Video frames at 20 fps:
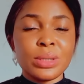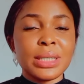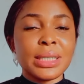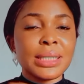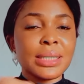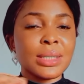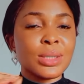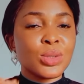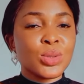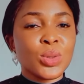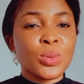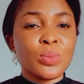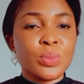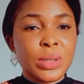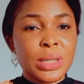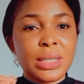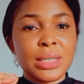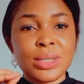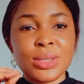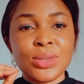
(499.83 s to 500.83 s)
This
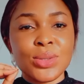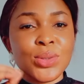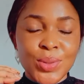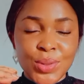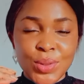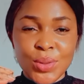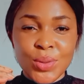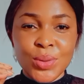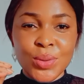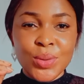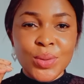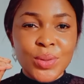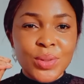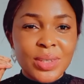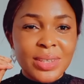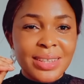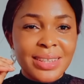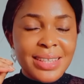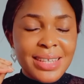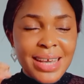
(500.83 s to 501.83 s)
soap is so
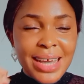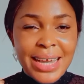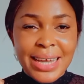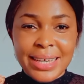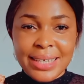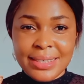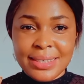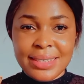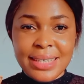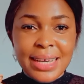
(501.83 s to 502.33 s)
nice.